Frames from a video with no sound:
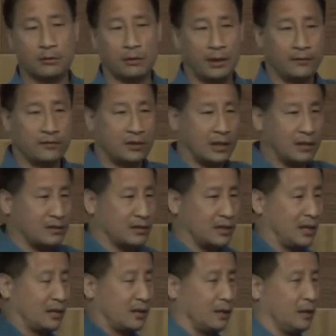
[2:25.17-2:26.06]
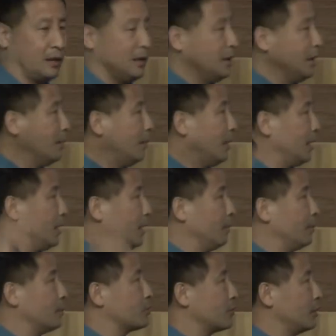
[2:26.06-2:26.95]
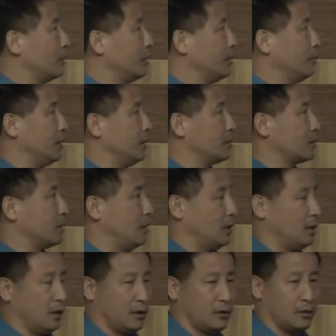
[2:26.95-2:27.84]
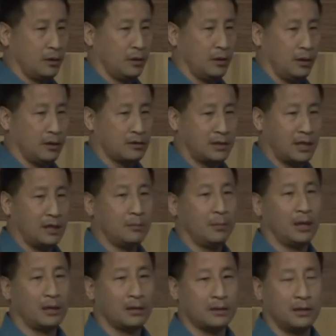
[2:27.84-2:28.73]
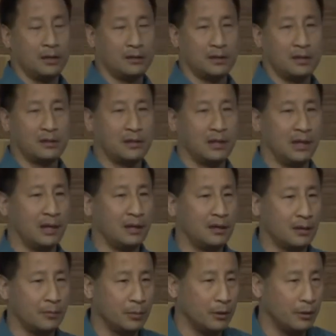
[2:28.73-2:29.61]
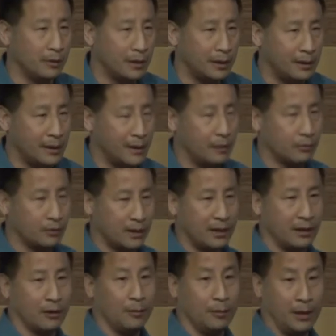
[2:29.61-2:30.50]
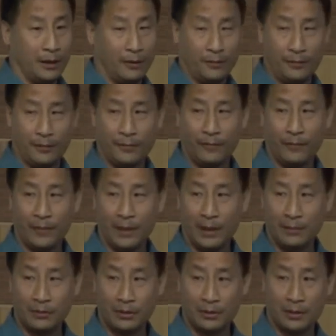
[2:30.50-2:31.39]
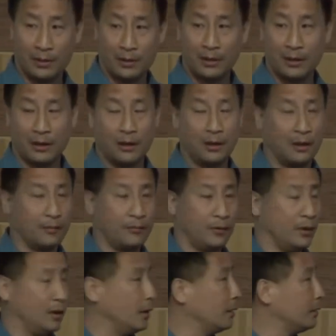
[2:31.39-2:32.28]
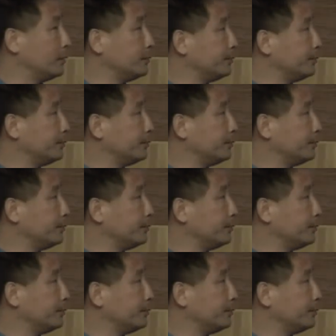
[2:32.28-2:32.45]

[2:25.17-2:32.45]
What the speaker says: So I've taken, my arbitrary limit is 10 megatons, and I said anything below that I don't care about. I'm just going to cut it off there.